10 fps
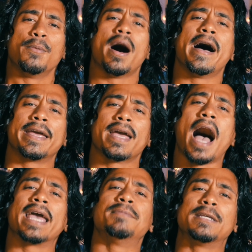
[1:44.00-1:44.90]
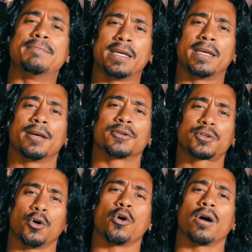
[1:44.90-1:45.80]
My I M D B
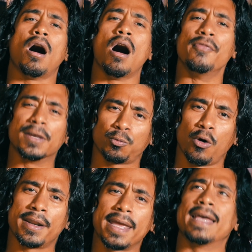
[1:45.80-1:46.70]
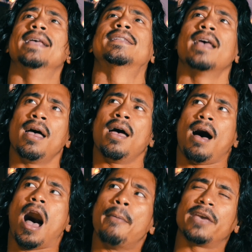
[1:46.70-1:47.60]
score on this one is,
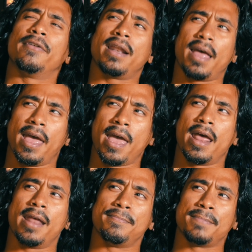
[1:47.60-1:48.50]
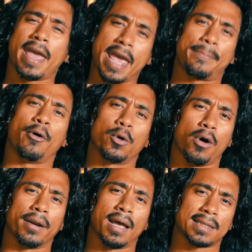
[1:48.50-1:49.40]
I'm giving it an eight point
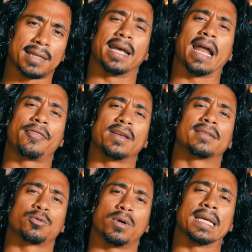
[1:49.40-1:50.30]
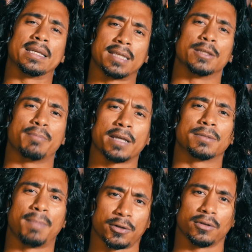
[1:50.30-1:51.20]
one. As I said, I think this one is his best
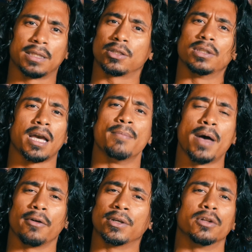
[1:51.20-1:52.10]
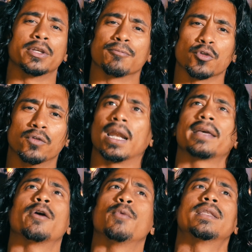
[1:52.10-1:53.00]
special. He's only gotten better, he's only improved, and I
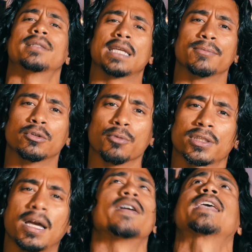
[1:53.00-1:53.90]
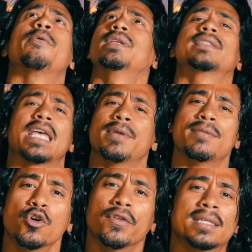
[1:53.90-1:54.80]
can't wait to see him do more stuff. I can't wait to see him
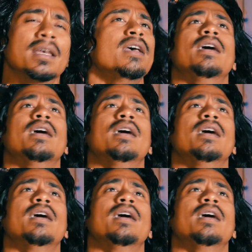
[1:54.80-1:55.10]
in movies.